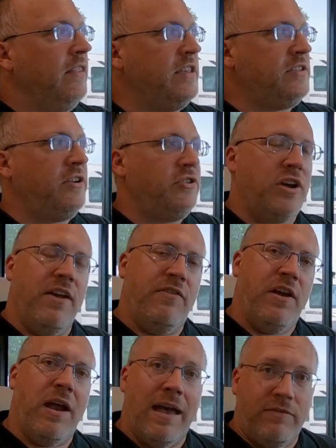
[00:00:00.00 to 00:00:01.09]
This little drive
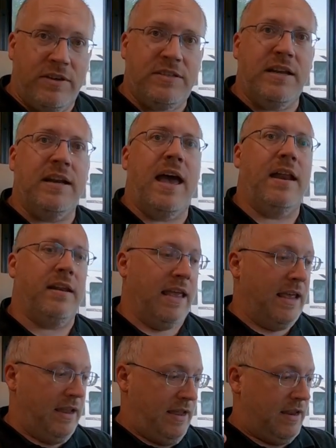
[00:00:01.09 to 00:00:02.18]
here, obviously not
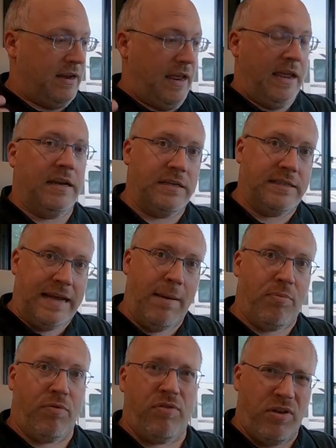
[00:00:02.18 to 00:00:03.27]
an
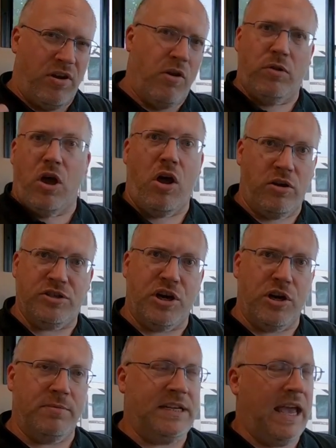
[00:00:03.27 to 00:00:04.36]
in-depth, you know,
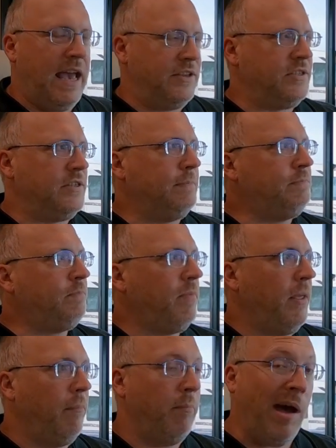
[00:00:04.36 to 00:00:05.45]
long-term test,
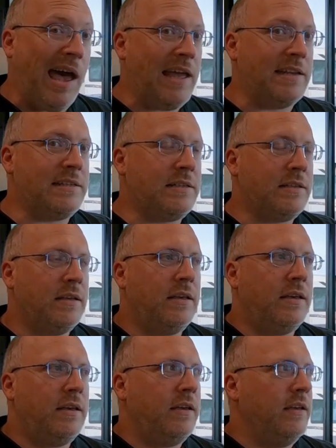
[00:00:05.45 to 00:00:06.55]
but
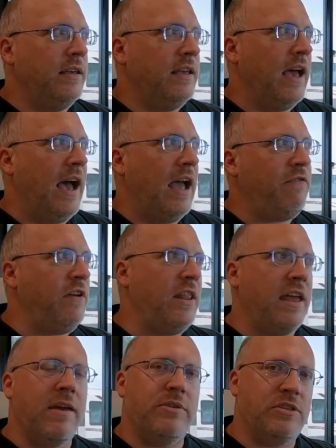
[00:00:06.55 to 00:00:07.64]
I feel
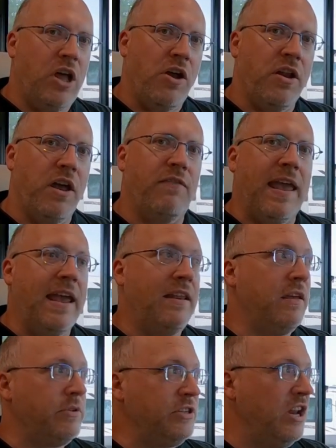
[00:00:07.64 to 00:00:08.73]
like it was long enough and
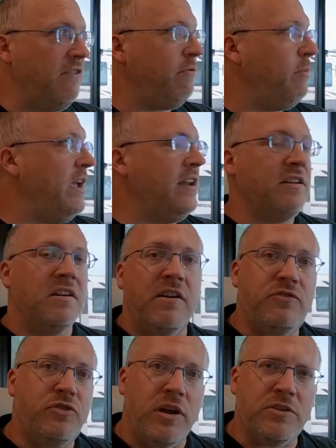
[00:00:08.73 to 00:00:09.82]
there was enough wind,
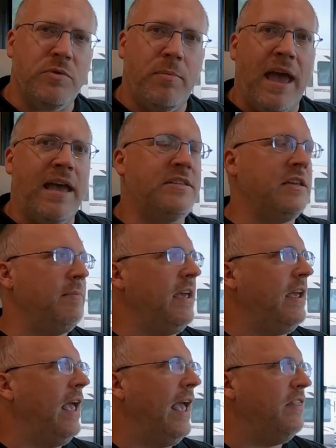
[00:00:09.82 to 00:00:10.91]
enough trucks were passing
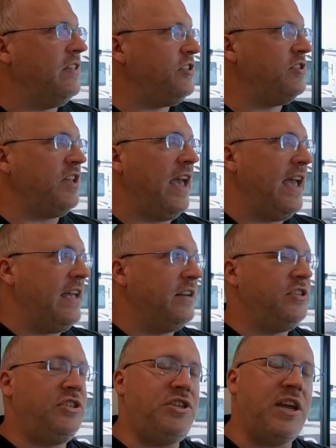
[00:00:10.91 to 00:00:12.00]
me, and this is a
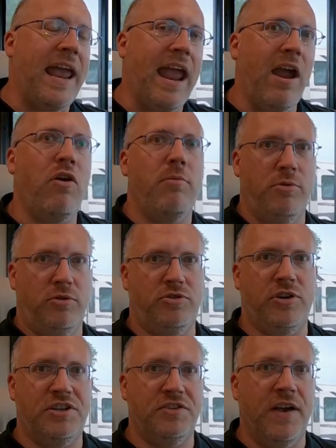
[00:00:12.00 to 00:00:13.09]
terrible
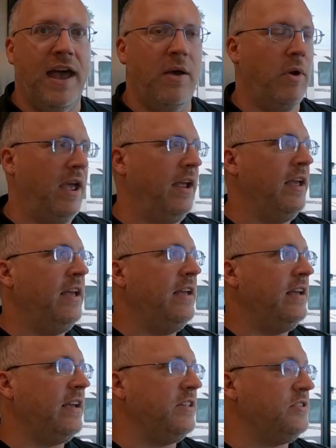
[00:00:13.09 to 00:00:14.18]
stretch of highway
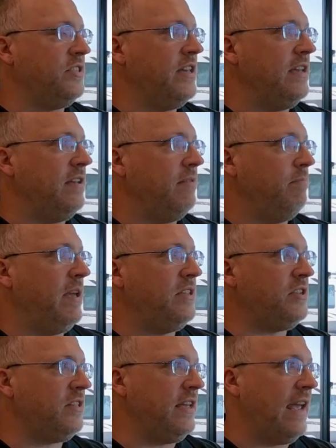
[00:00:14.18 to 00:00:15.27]
because
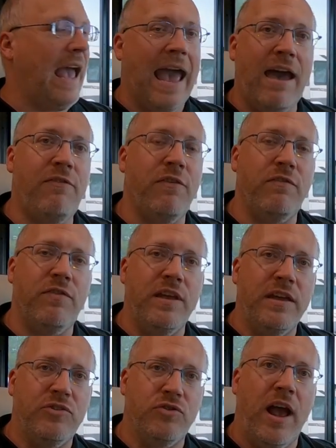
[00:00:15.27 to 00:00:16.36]
basically half of
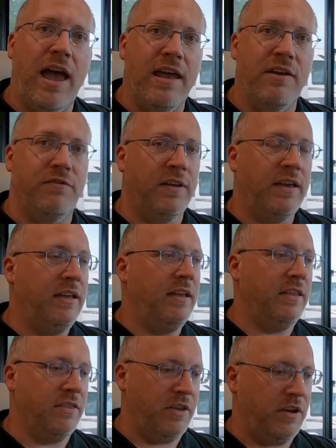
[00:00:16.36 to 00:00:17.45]
the drive,
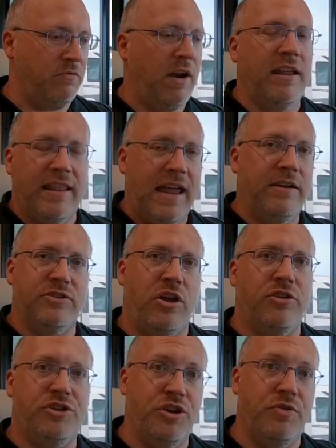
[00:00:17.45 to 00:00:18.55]
the right lane is
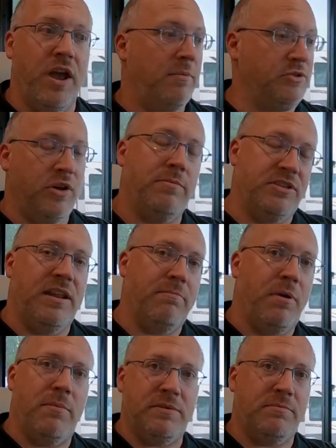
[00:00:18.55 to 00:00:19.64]
all chewed up, so I'm just hitting
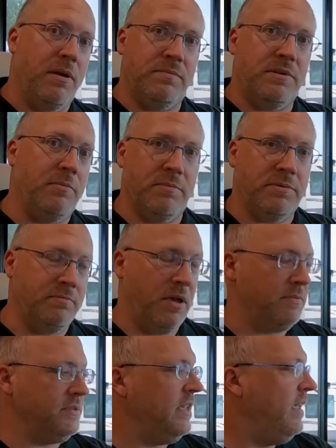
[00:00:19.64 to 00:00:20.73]
bumps and bumps and bumps and
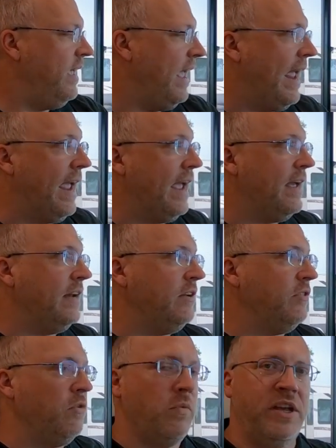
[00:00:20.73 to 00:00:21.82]
bumps, and
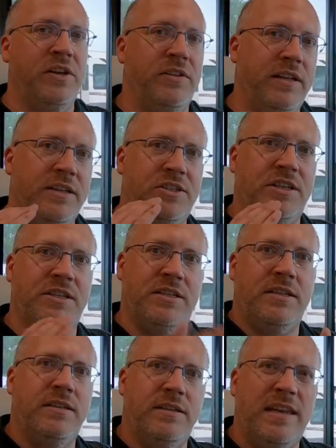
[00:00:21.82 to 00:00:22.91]
the wheel is
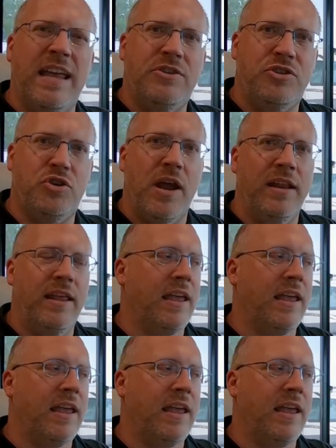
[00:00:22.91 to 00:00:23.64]
just dead straight.